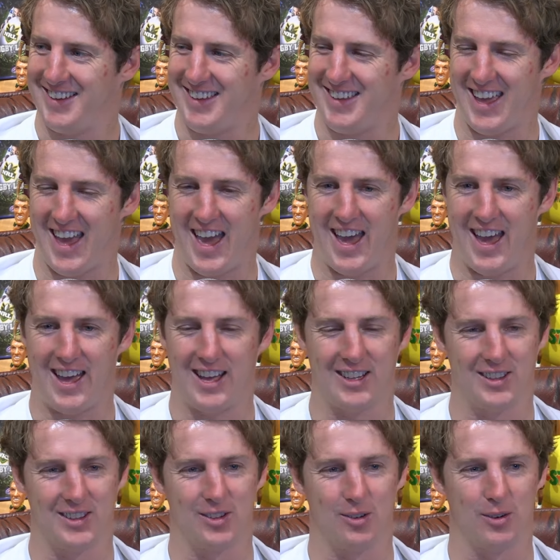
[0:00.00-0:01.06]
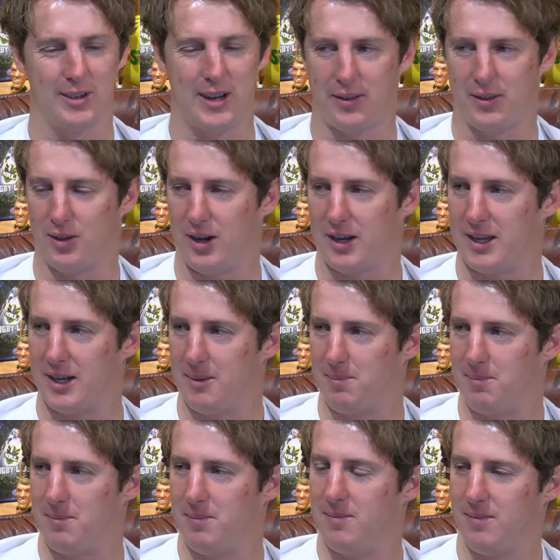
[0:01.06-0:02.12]
Yeah. Look, nothing like
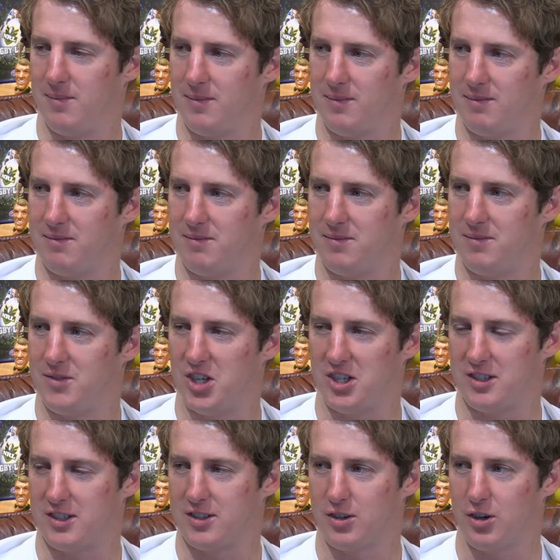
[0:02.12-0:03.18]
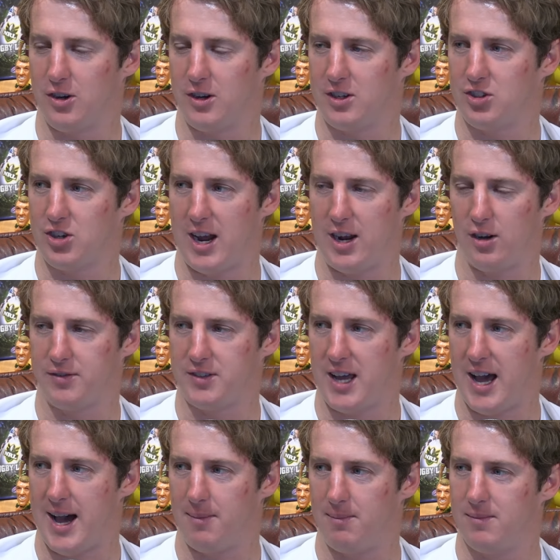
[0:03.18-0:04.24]
just a schooner straight off
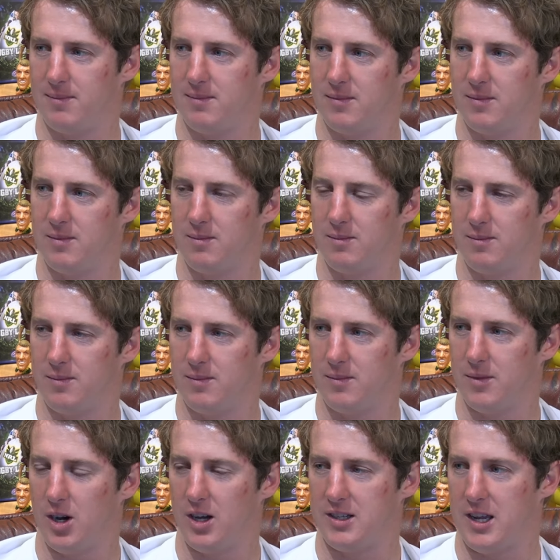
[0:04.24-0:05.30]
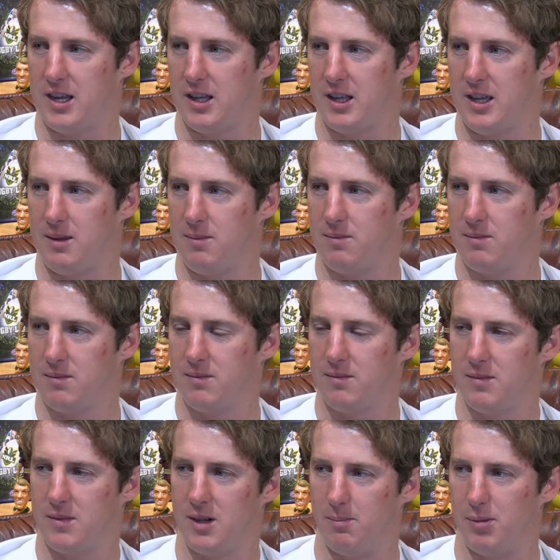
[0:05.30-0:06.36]
tap. Ideally,
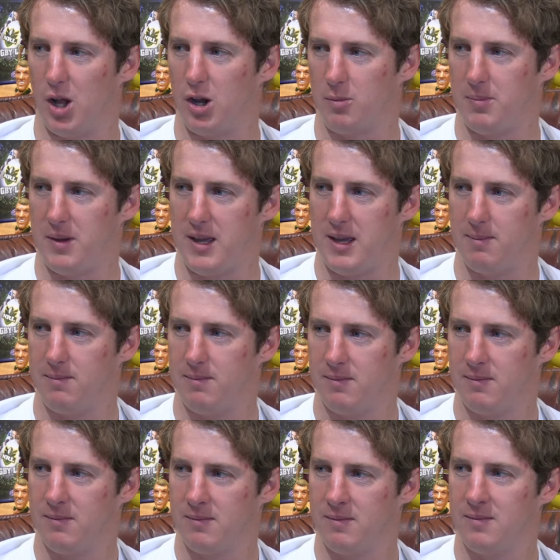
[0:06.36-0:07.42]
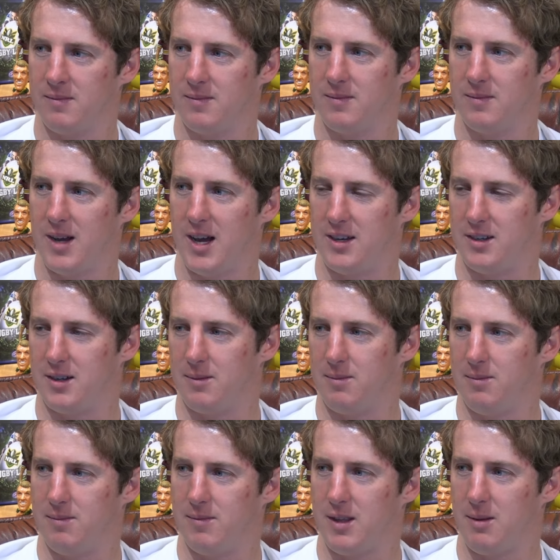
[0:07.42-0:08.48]
a bloke beer. Had to
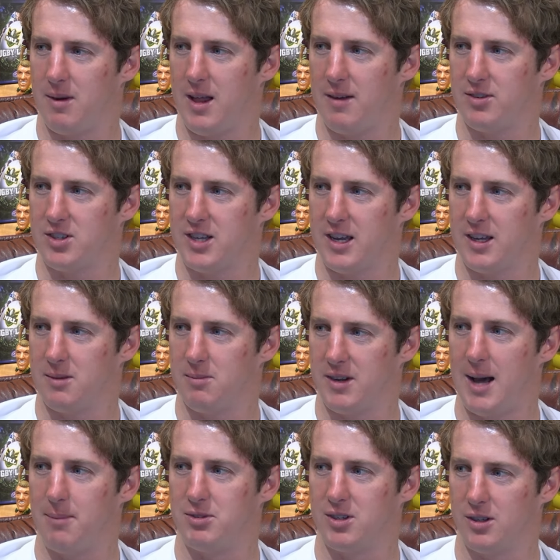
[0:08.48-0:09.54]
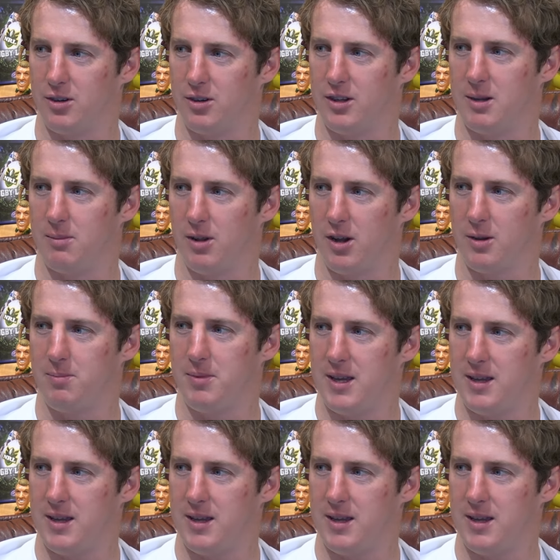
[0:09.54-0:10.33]
think about that for a second, but absolutely a bloke beer.